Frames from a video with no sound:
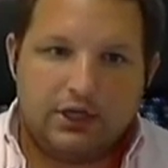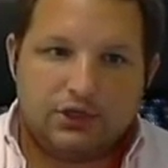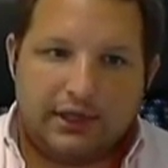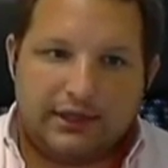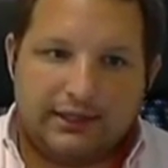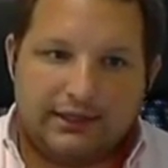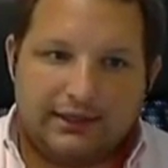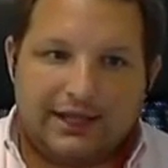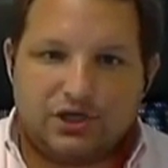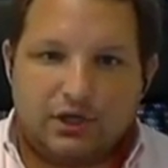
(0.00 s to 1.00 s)
So I think
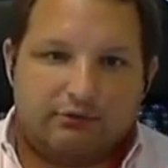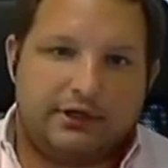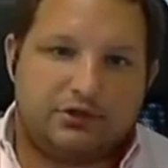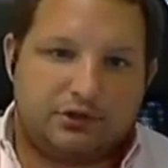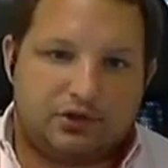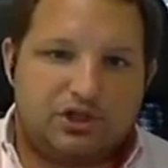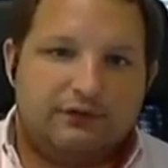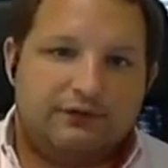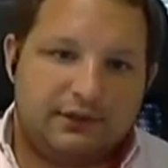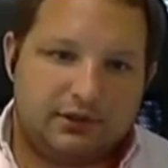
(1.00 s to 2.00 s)
that generational
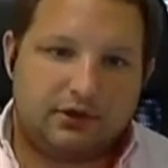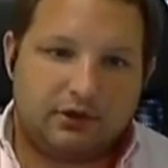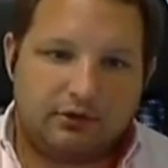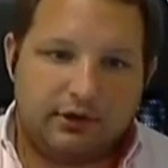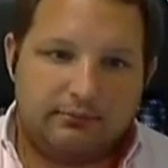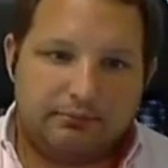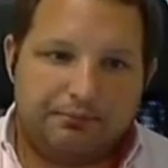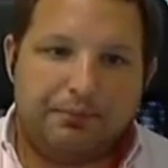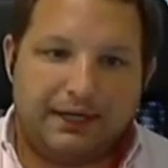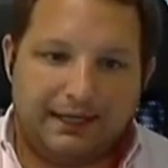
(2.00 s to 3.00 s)
shift is occurring.
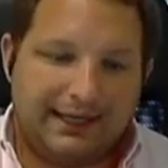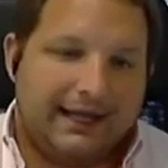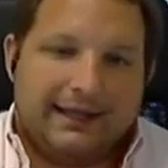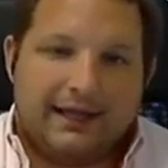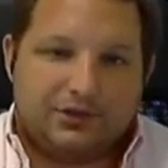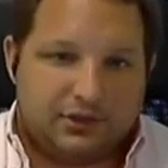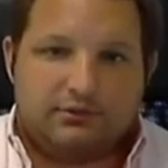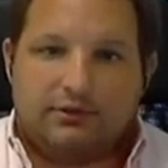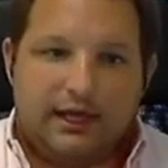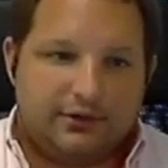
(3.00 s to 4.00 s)
But again, that
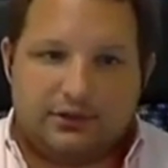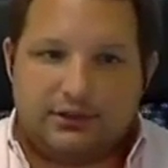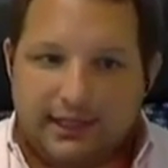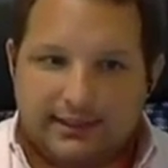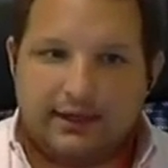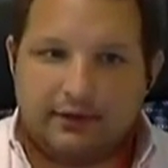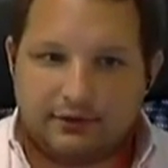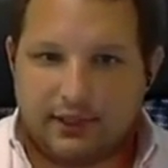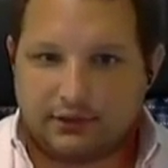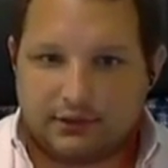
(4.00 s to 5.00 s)
just takes years.
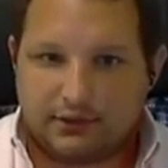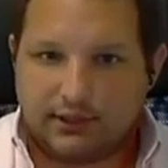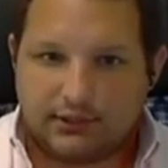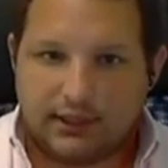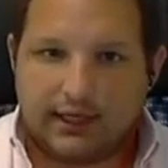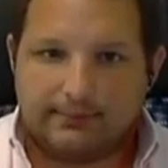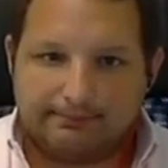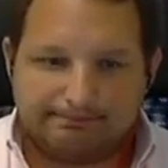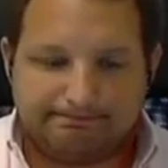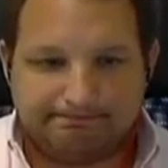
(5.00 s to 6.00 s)
That just takes time.